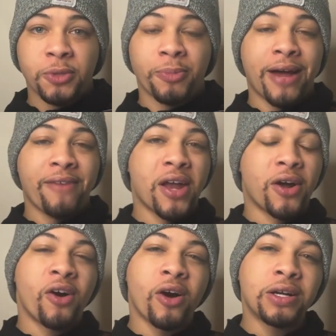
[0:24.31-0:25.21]
but I've had a
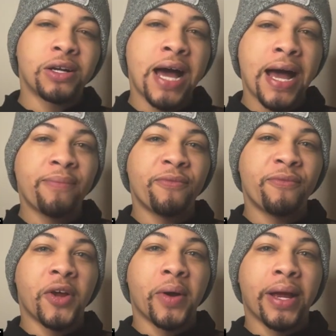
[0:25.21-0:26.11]
hard time
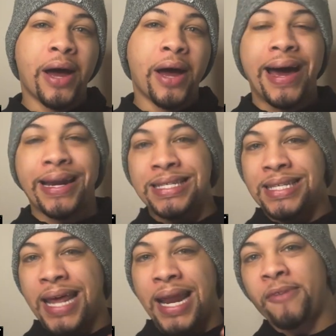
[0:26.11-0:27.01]
figuring out how to
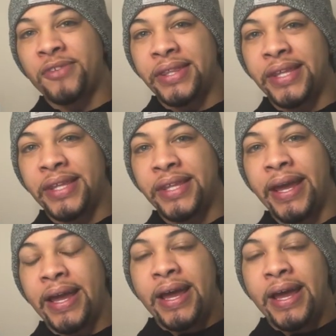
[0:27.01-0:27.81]
set up everything,